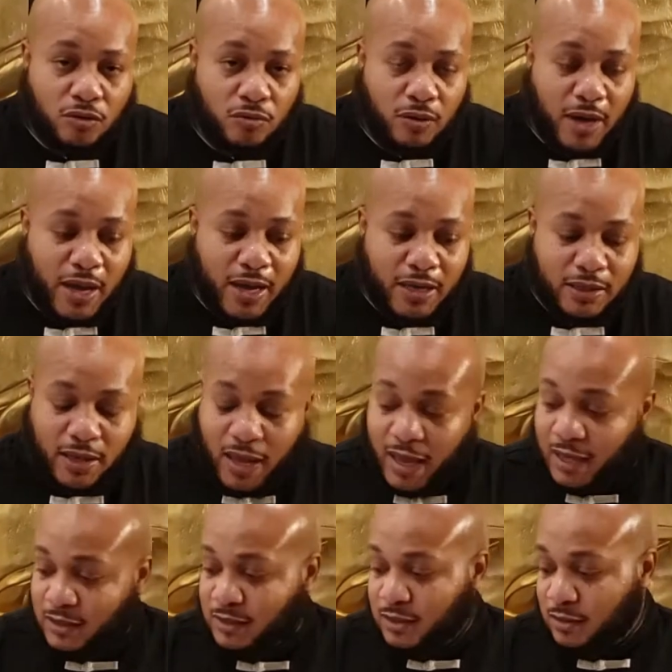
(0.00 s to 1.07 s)

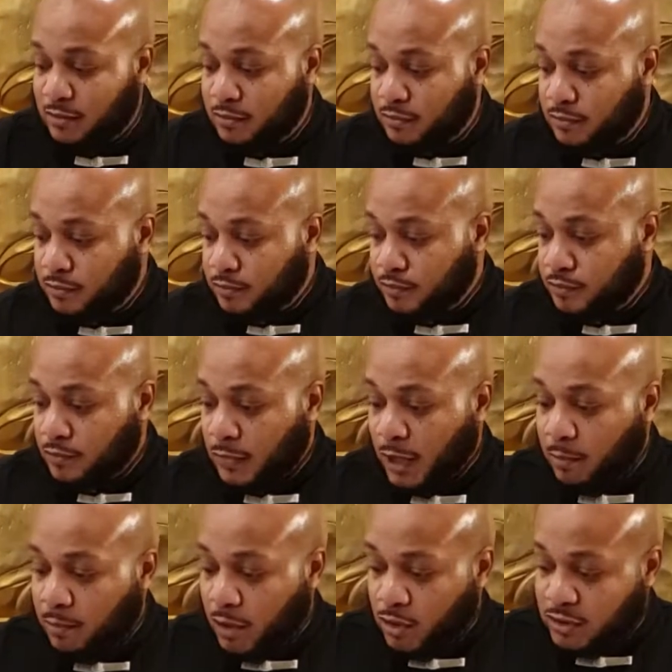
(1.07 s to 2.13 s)
had some
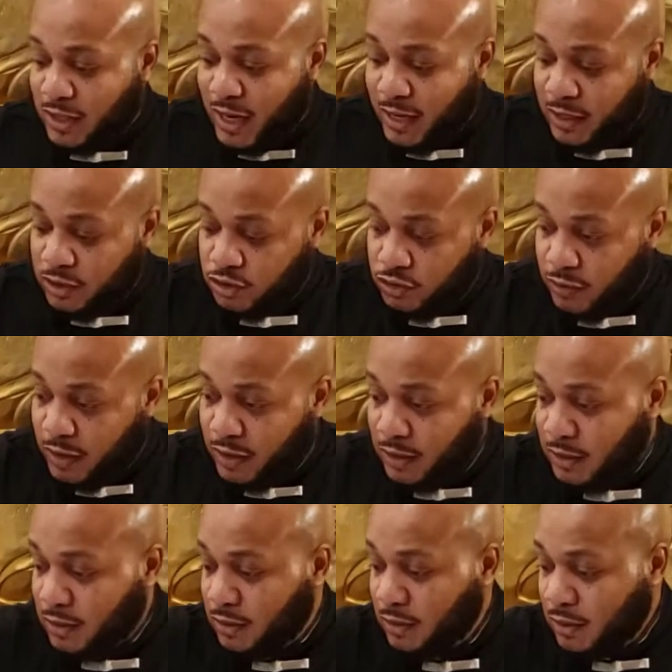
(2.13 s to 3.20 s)
bonsai in
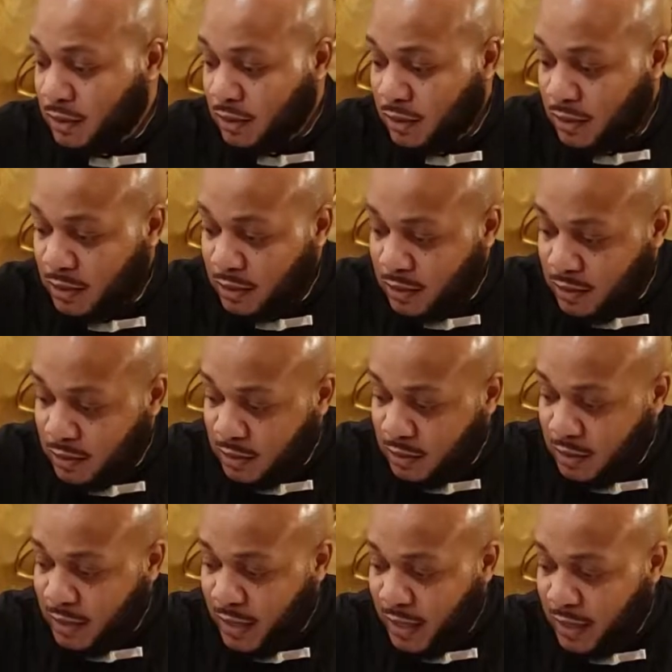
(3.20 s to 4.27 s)
training
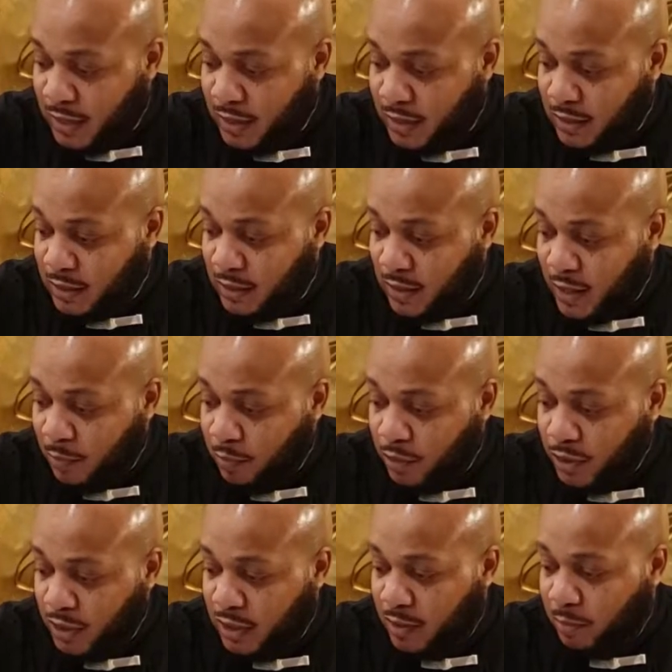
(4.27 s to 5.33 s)
that I
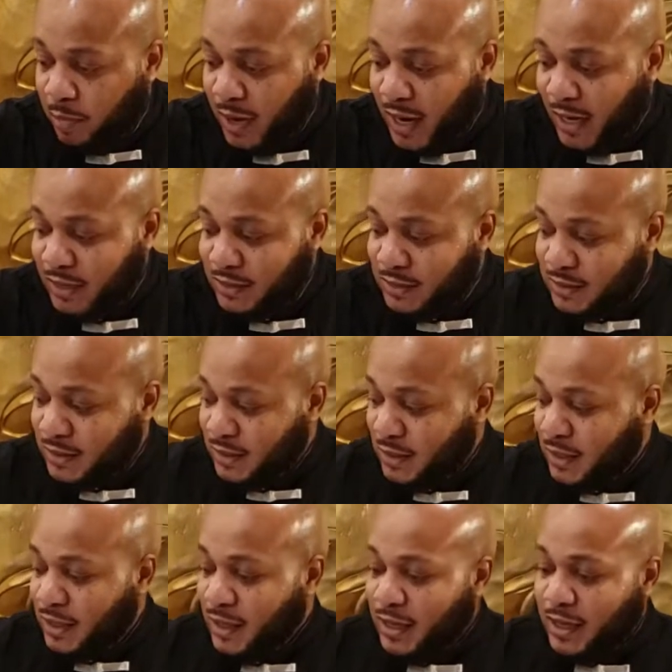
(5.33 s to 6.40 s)
put in the pots,
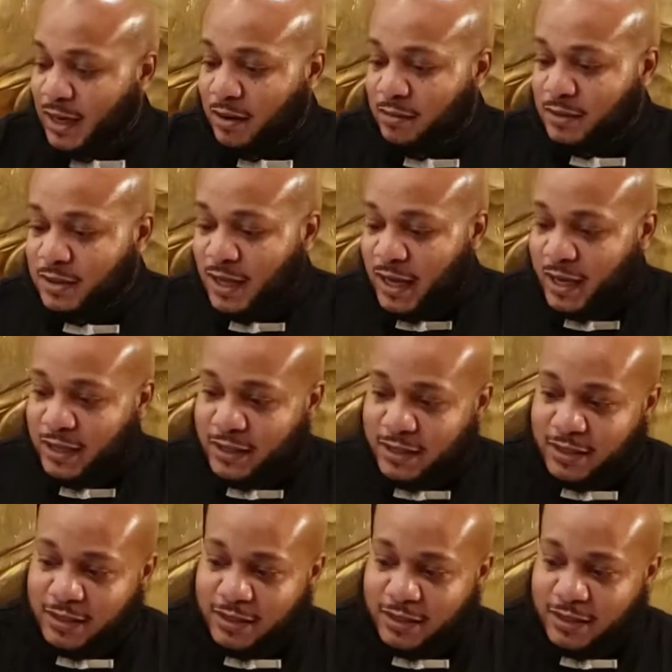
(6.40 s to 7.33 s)
and I was like,